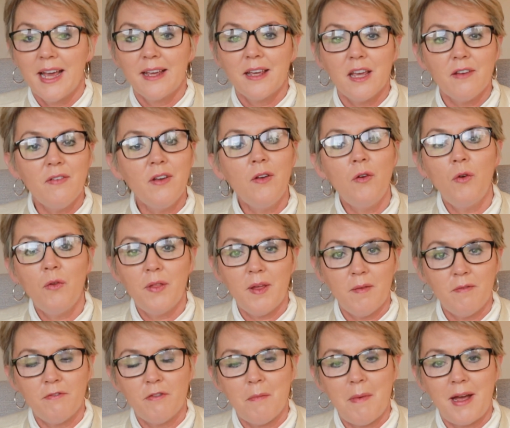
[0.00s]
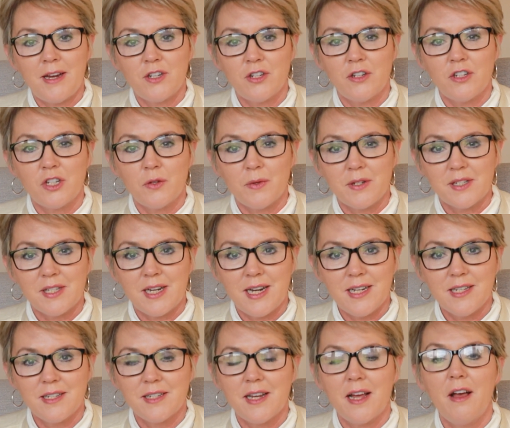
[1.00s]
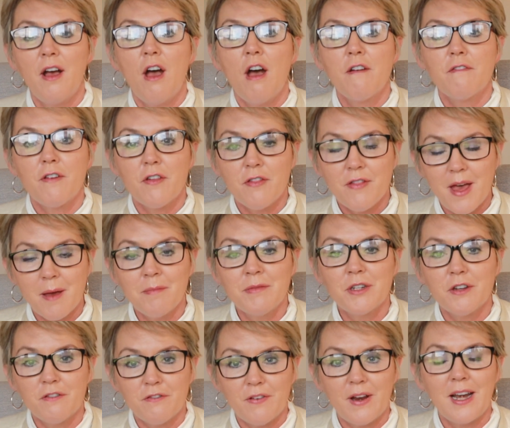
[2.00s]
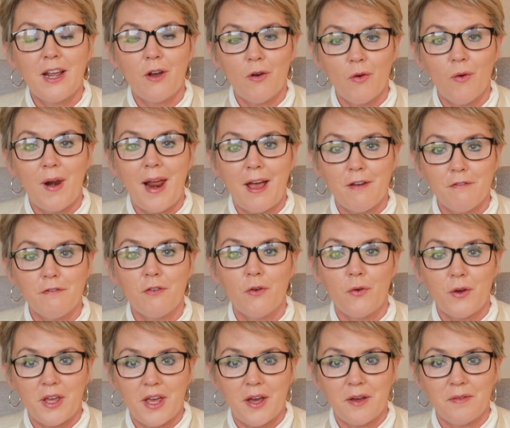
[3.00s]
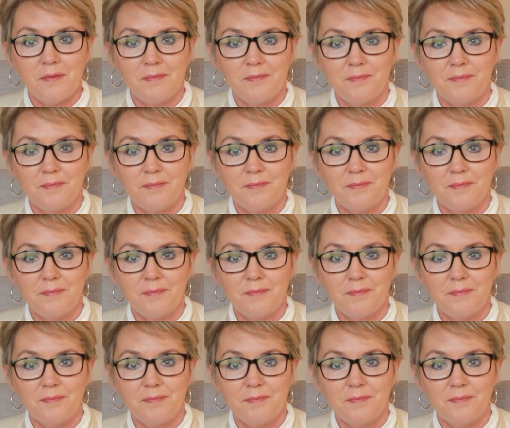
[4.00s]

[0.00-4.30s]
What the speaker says: giving all the information to a solicitor for them to fill it all out for you.